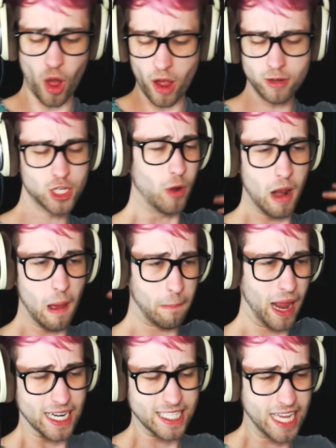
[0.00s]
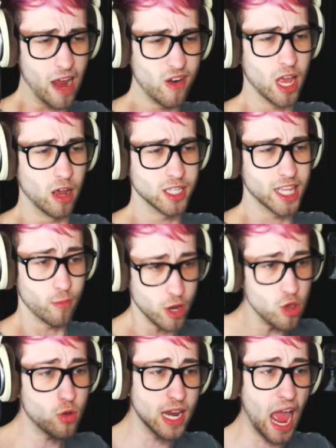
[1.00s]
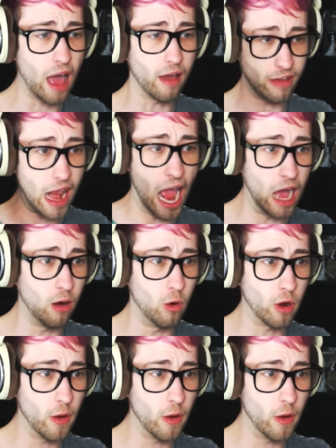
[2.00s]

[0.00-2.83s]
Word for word: why would you want a black scary ghost thing when you could have an owl